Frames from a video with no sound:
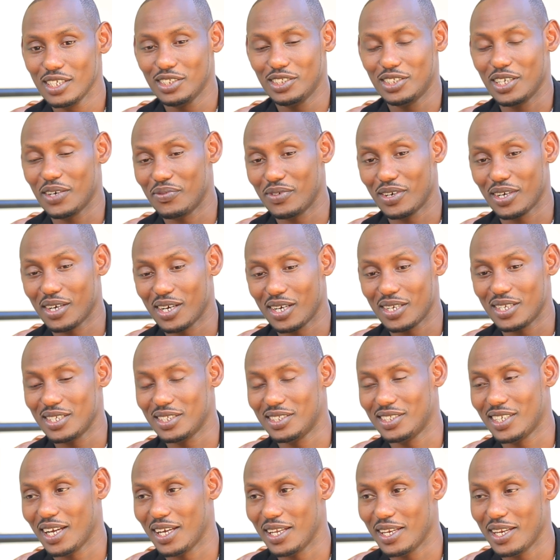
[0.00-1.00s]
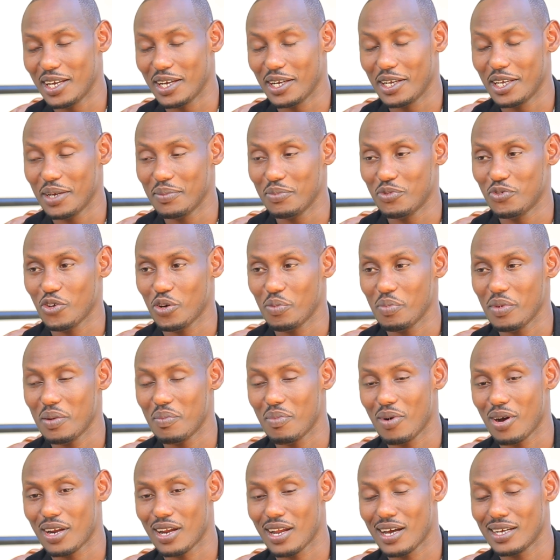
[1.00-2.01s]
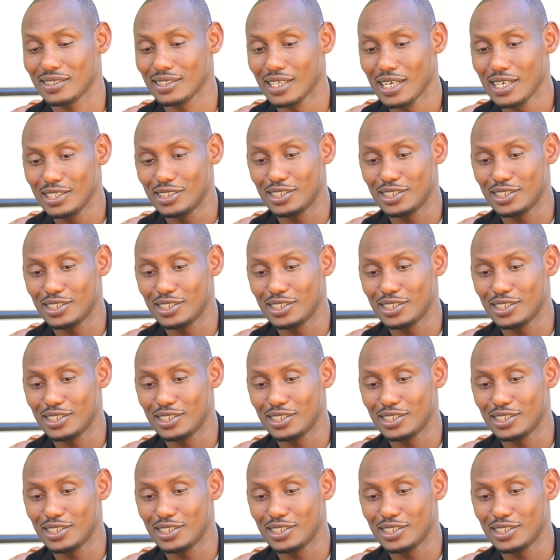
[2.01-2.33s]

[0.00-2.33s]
chevenga de shine game to me bonus